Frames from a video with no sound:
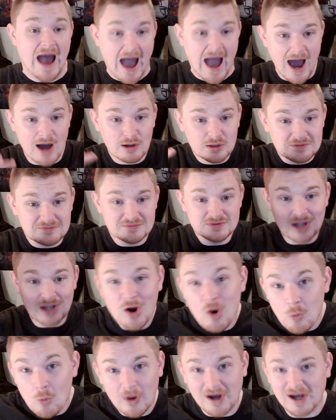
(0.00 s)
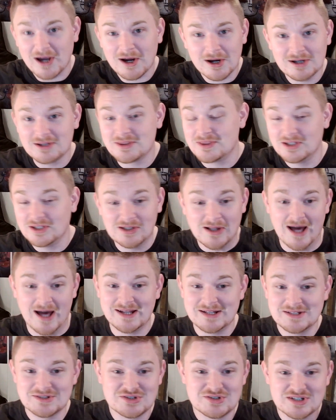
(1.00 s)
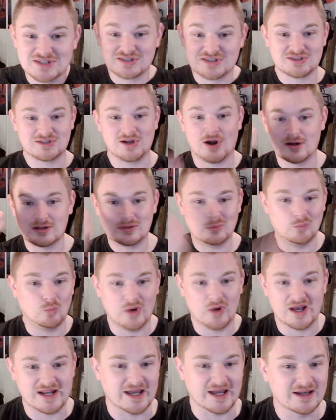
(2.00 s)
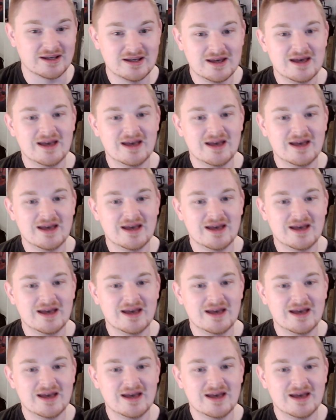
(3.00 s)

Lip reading: out of nowhere, the Lions just started winning.